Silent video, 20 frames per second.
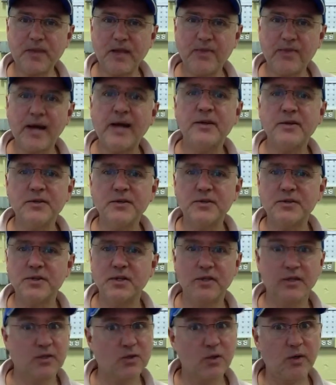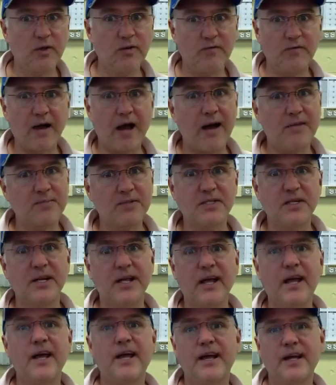that is sort of
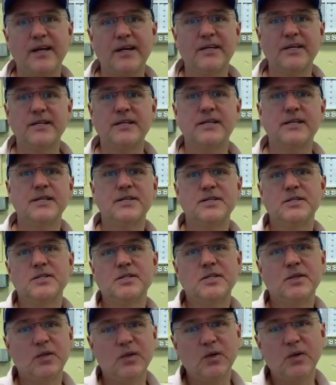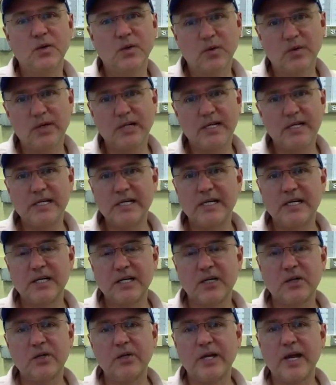option A, is to
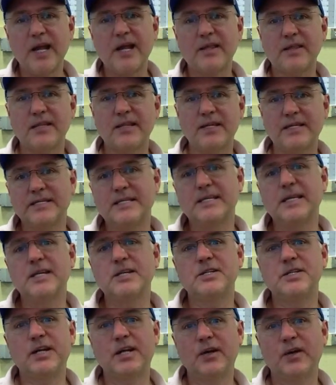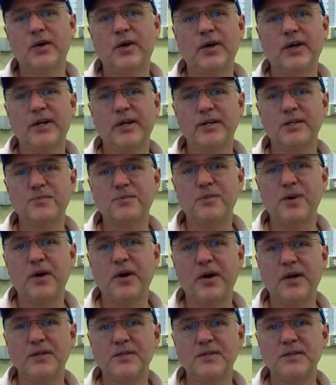create these teaching and learning
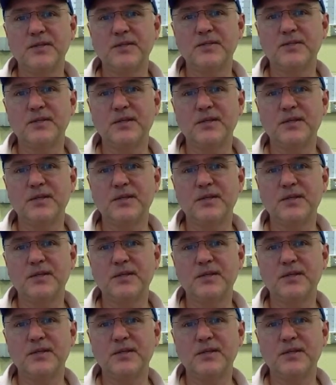experiences